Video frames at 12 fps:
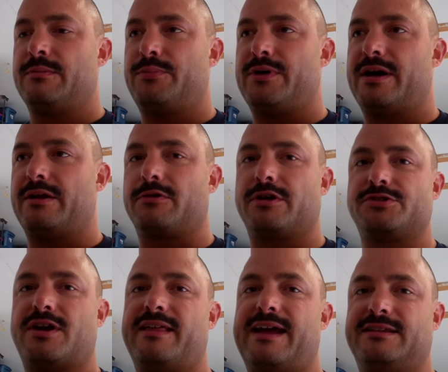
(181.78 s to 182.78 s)
But we're going to
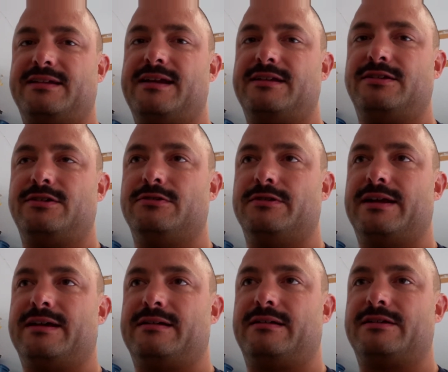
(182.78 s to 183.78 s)
try that today too,
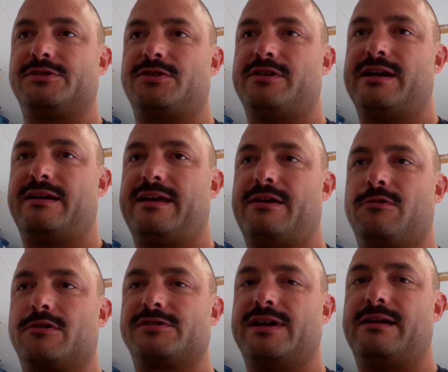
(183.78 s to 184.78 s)
and I'll show you how that
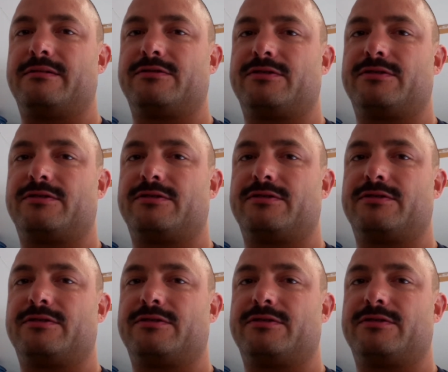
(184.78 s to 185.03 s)
works out.